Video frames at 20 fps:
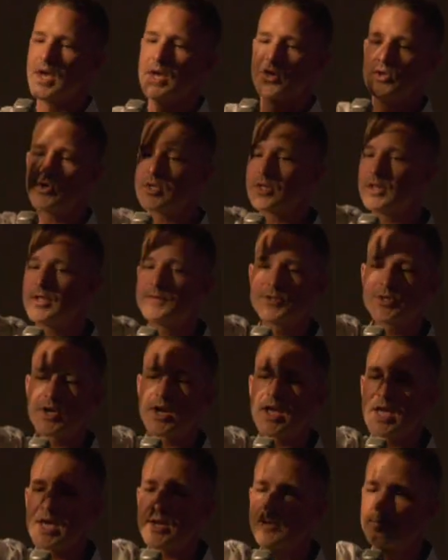You can lift your
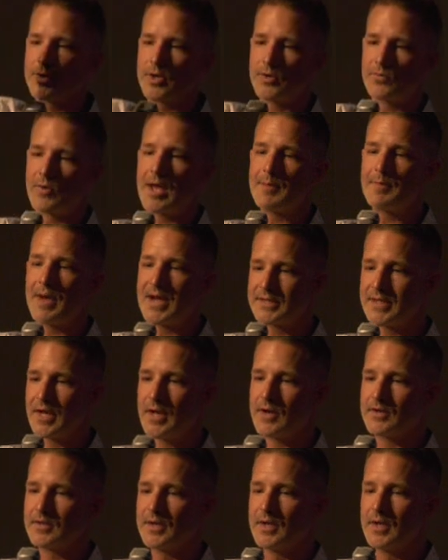hand and put it right back
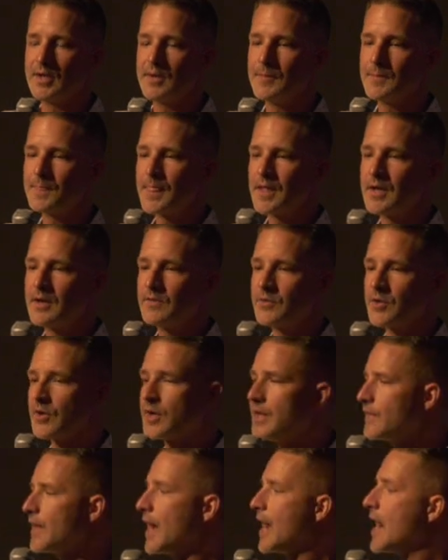down. If you're
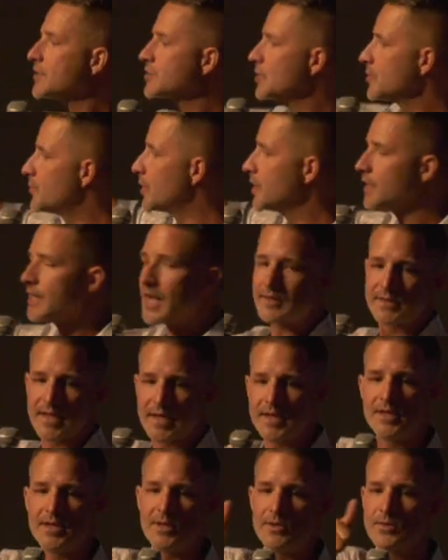in the house, you can put it down.
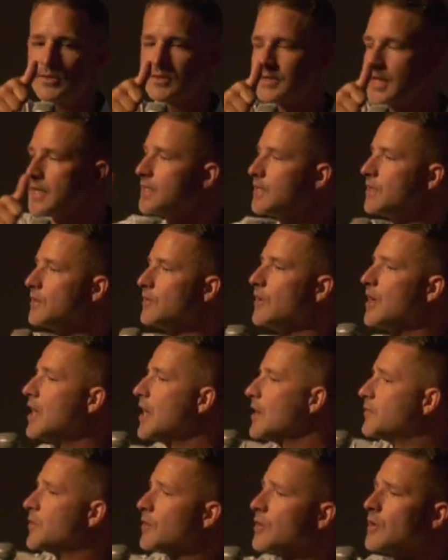Thank you. Thank you.
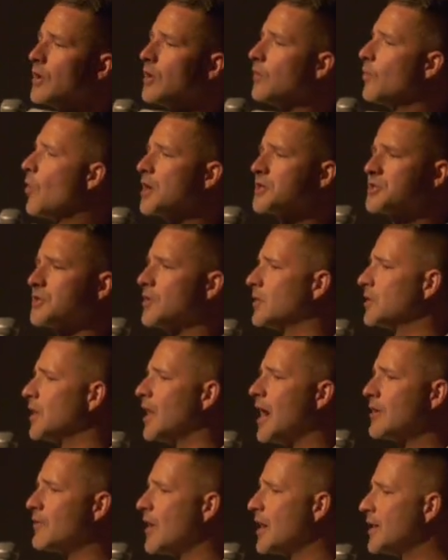If you're uh, watching
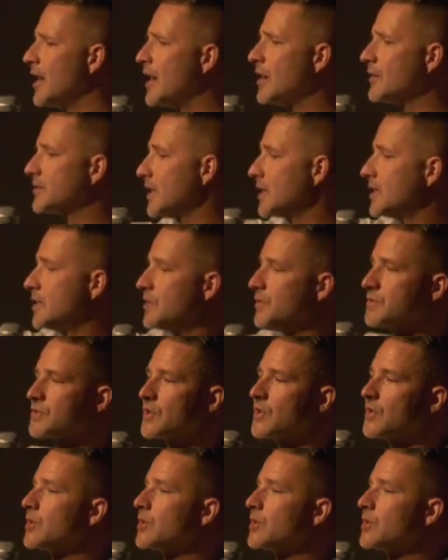online right now, thank you, sir.